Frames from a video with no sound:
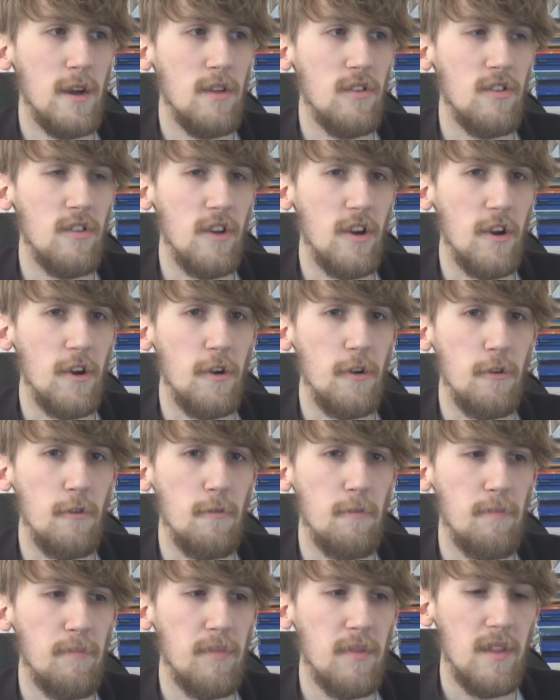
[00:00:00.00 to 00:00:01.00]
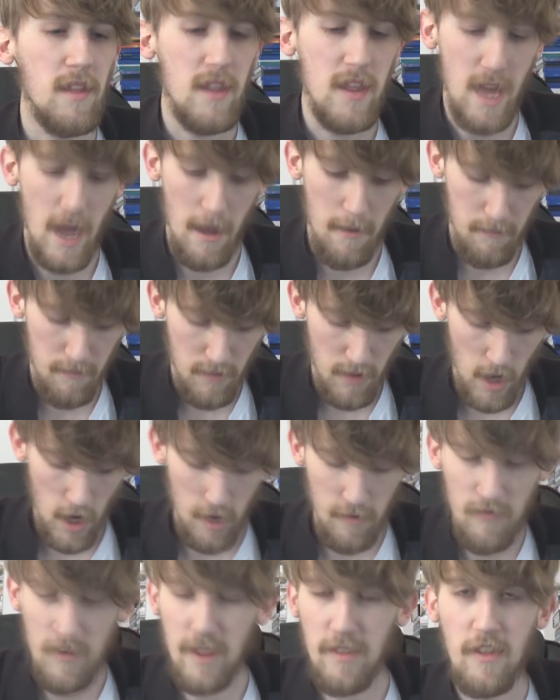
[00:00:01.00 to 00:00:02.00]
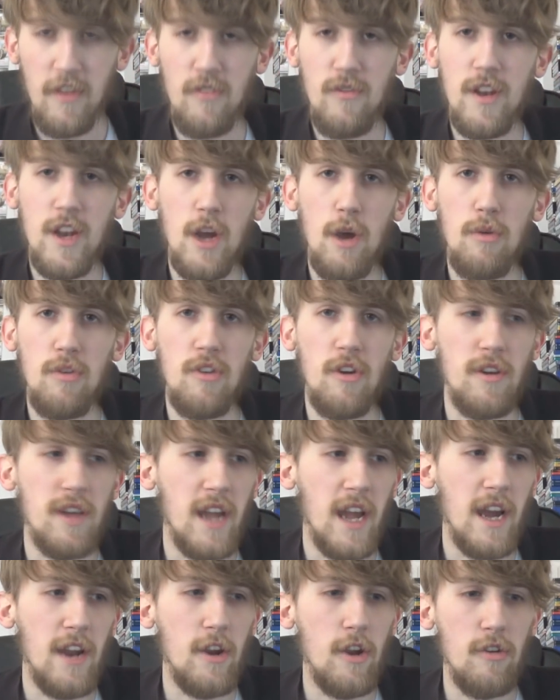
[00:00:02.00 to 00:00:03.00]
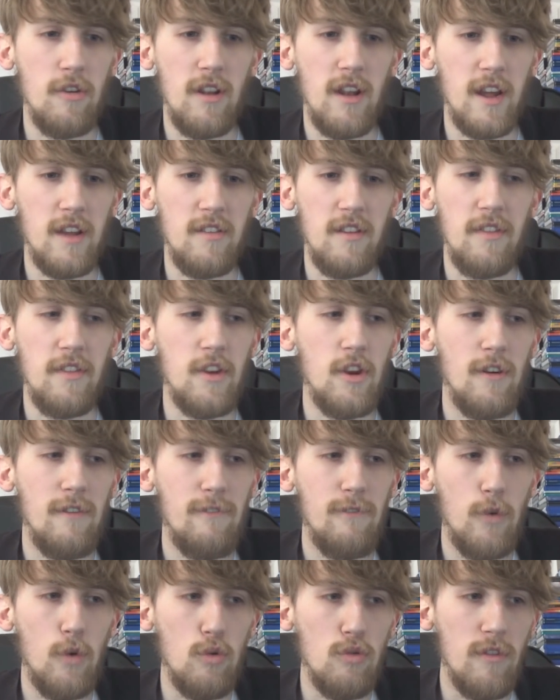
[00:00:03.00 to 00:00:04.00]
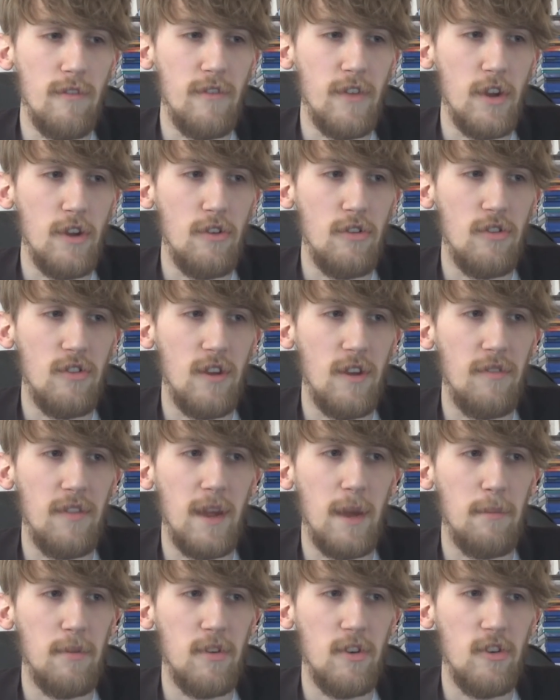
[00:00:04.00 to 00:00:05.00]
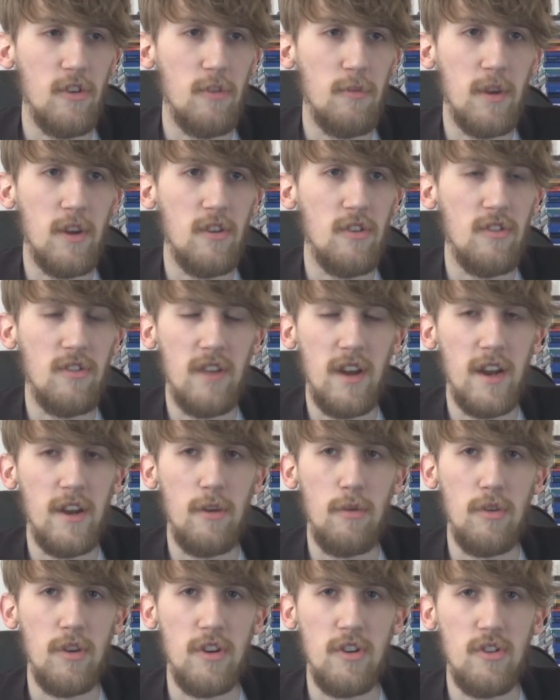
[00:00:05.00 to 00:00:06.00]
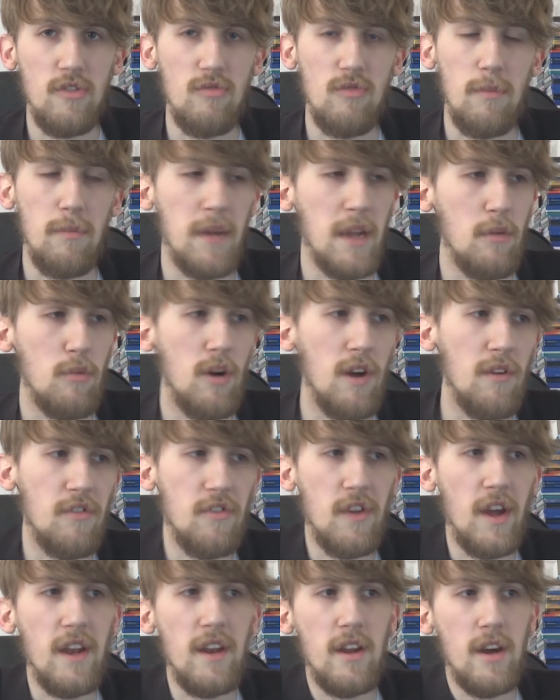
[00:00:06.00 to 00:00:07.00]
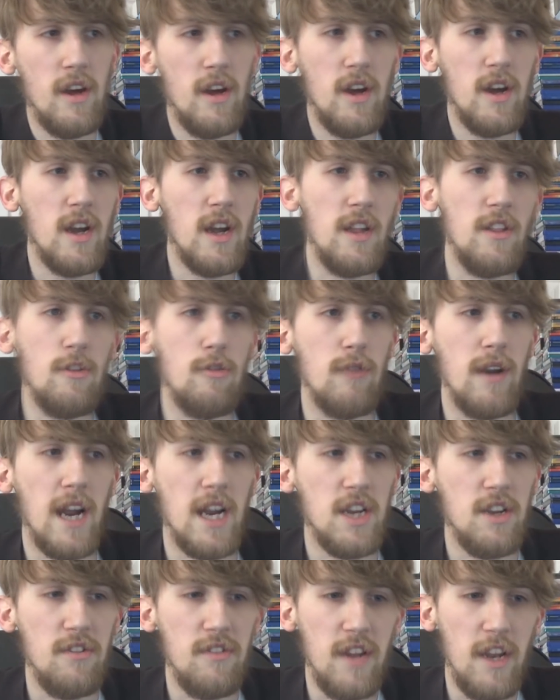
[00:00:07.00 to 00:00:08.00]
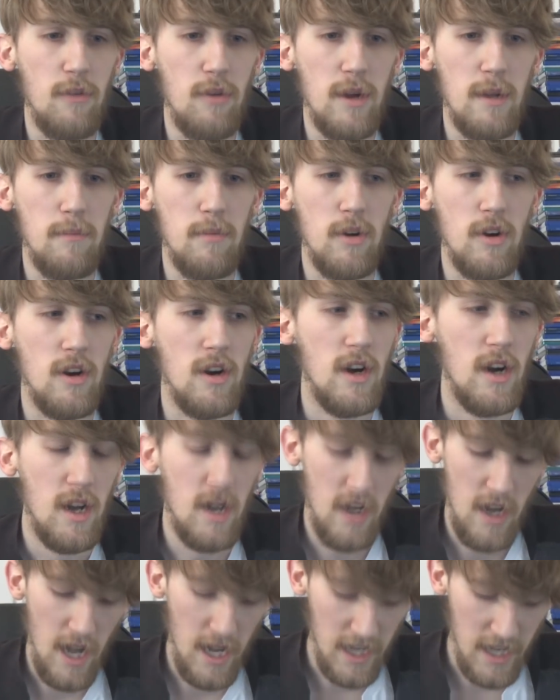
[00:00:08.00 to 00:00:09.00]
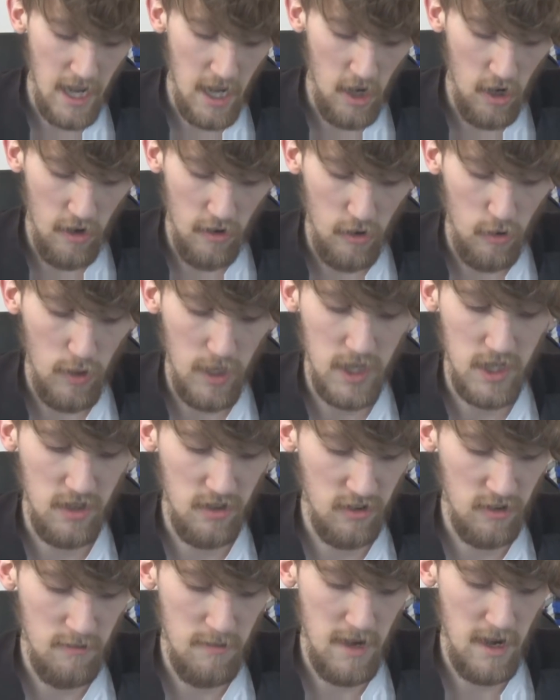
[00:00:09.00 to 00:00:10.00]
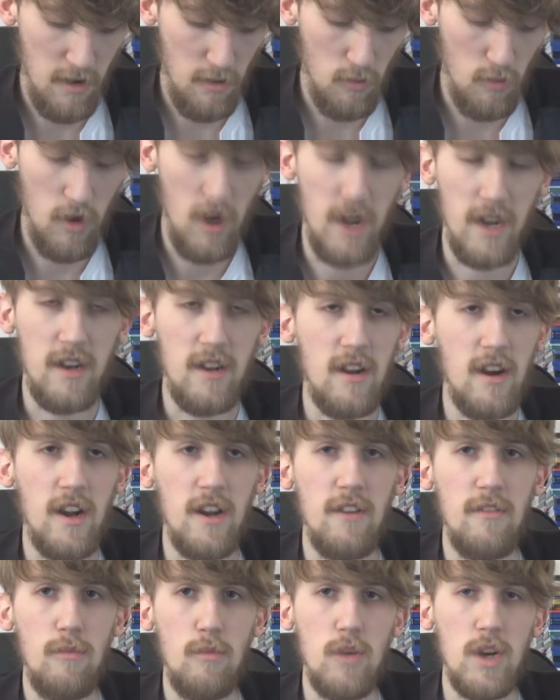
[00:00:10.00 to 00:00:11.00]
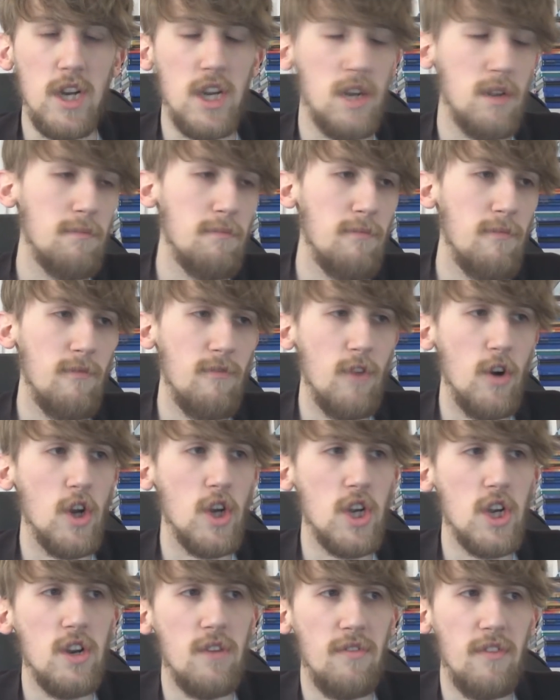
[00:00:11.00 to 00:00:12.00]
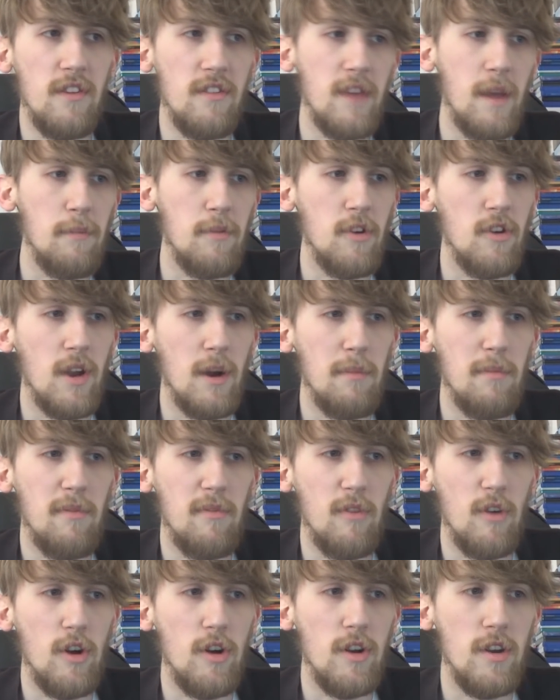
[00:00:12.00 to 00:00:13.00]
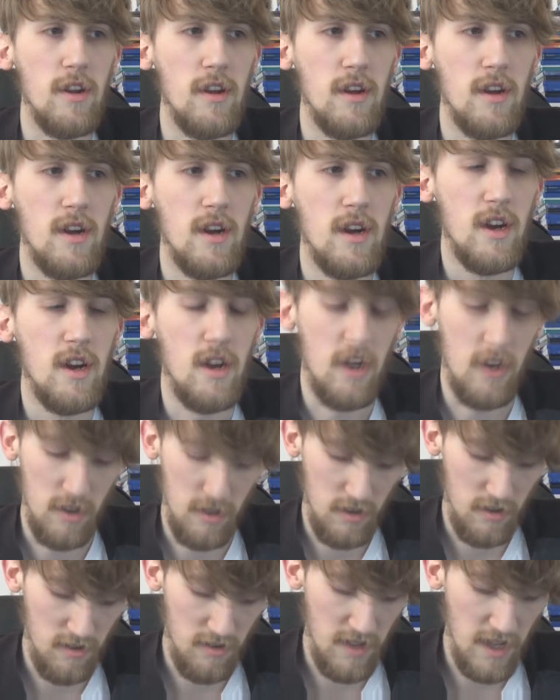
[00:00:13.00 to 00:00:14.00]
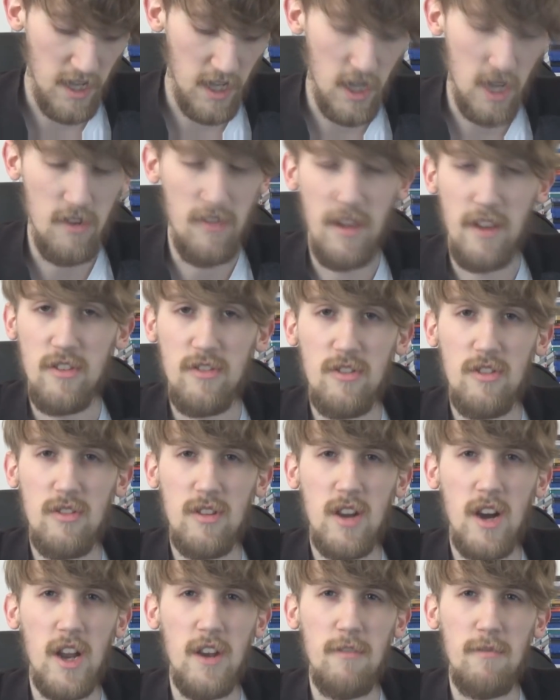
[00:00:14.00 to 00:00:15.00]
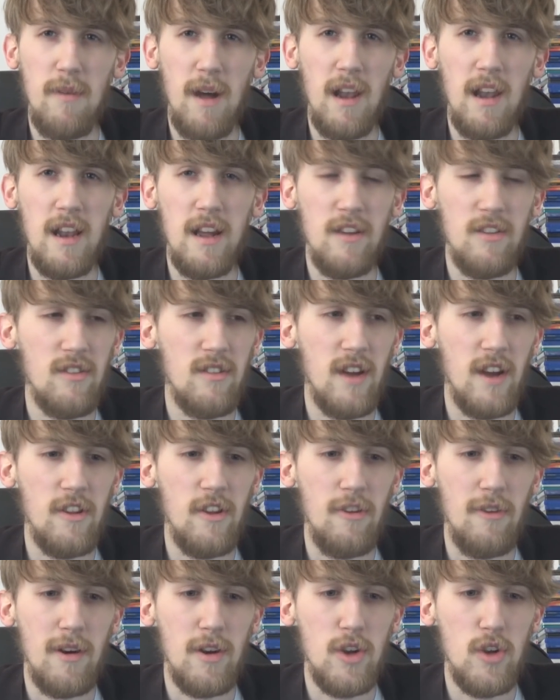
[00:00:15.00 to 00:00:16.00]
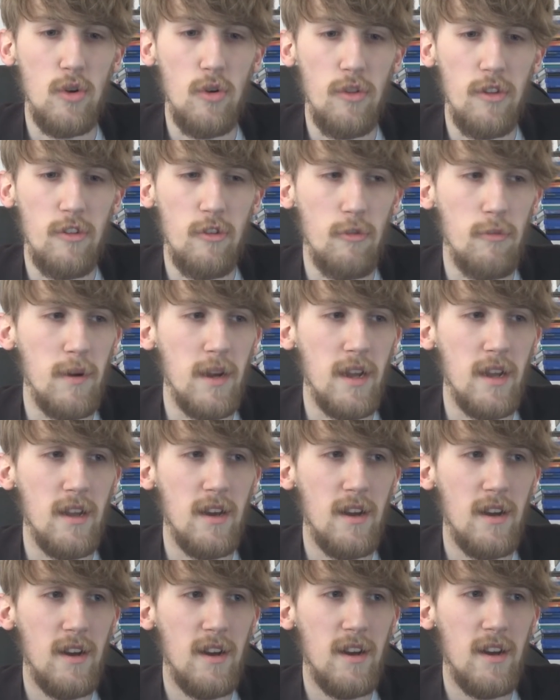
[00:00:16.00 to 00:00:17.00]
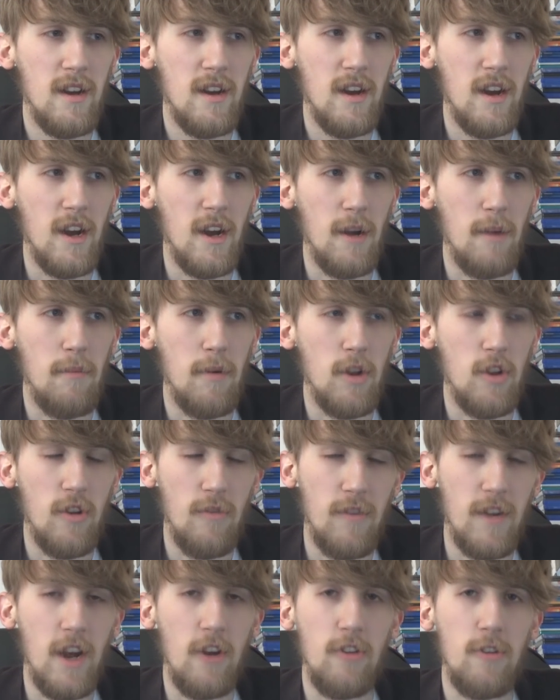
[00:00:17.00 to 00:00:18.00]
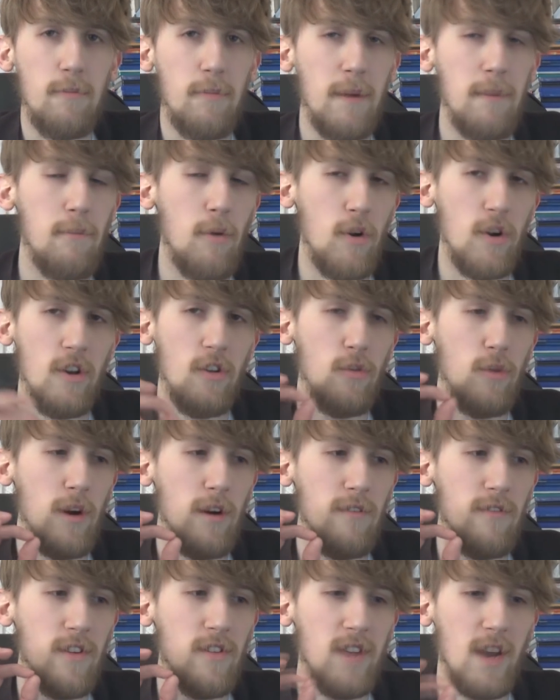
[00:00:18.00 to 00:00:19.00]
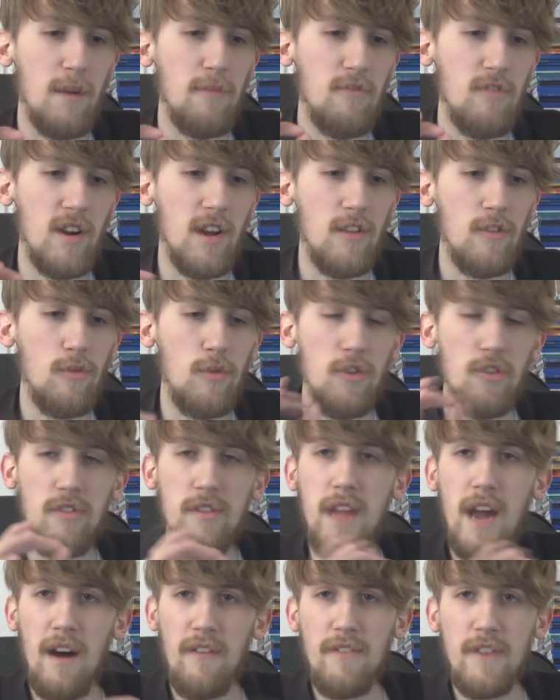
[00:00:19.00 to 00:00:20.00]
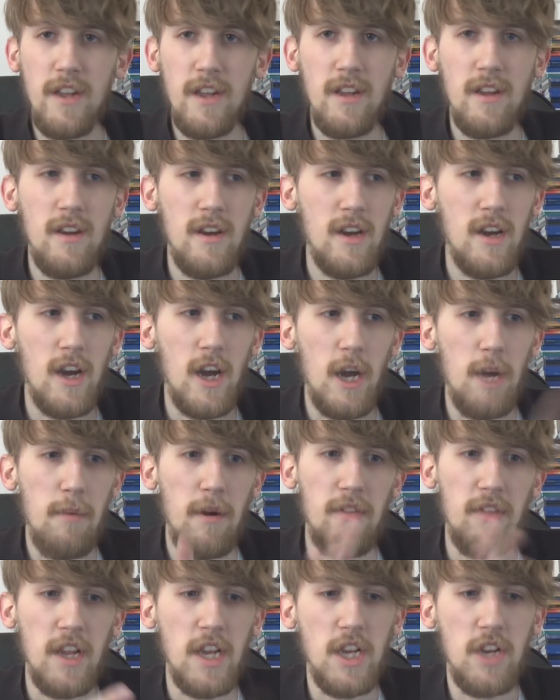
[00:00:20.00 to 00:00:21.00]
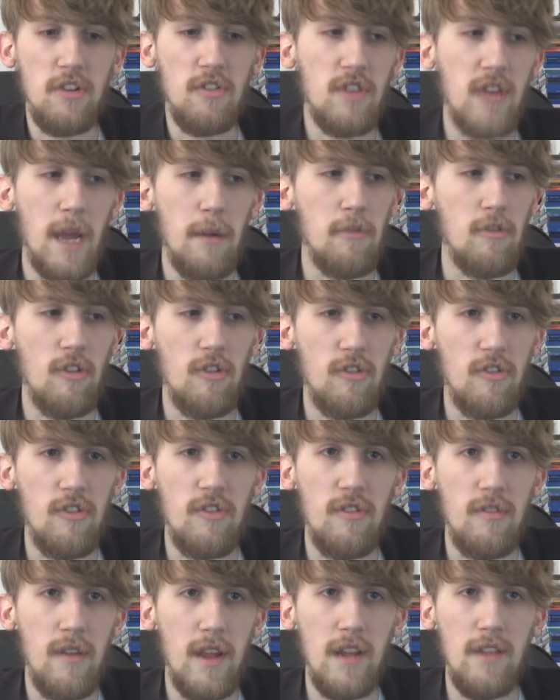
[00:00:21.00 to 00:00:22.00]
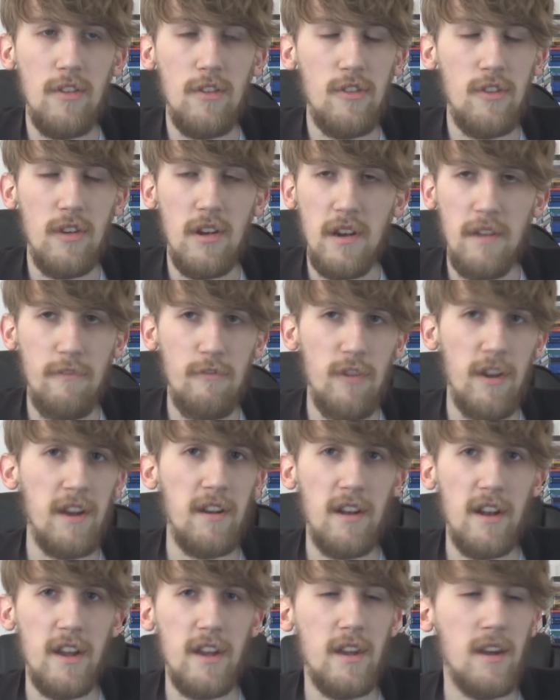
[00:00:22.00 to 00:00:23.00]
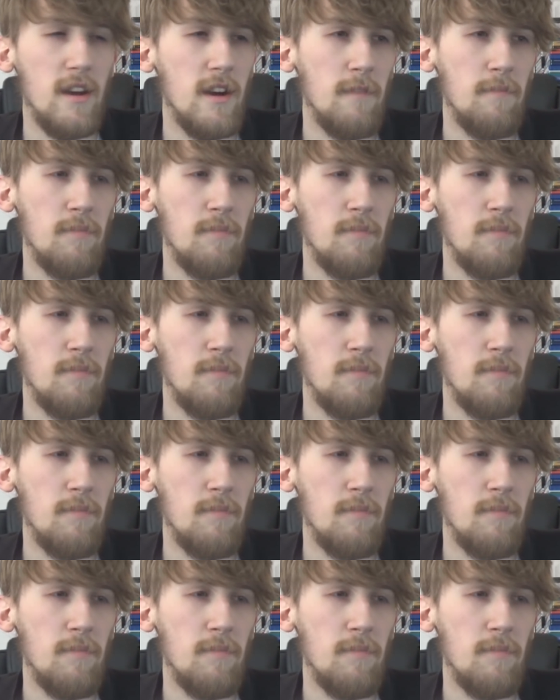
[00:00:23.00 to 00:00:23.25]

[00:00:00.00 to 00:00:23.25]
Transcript: So yeah, hopefully this video is okay. I know, like I say, they're not full reviews of the episodes, because I don't want to just repeat what I've said in the reactions anyway, but I get a lot of questions about what I'd kind of, which version of this episode I preferred. And there you go, that's just kind of my list. I don't know how short this will be. Something else to pinpoint as well for Skam France was Daphne. I think she just came across as instantly friendly.